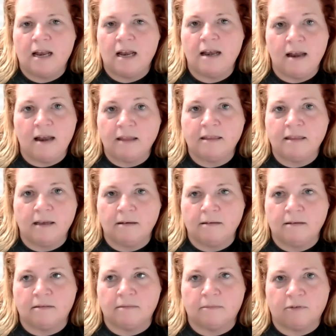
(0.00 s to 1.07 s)

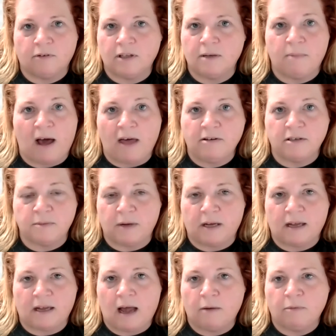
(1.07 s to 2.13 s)
Nothing really bothers
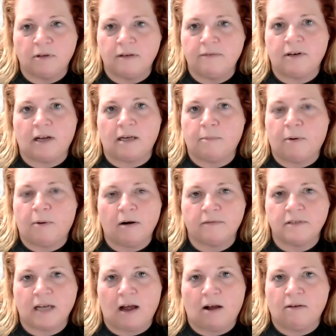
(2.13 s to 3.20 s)
me. I will live in any part of
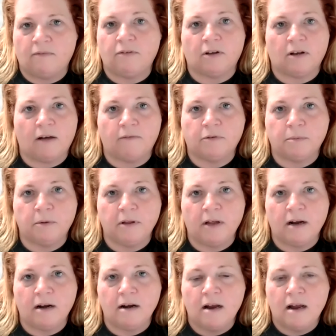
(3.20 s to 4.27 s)
town and feel comfortable
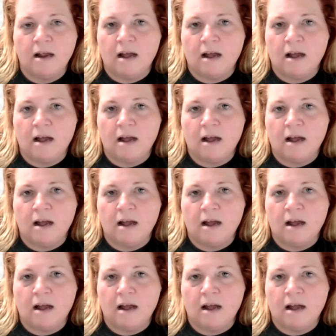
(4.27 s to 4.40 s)
there.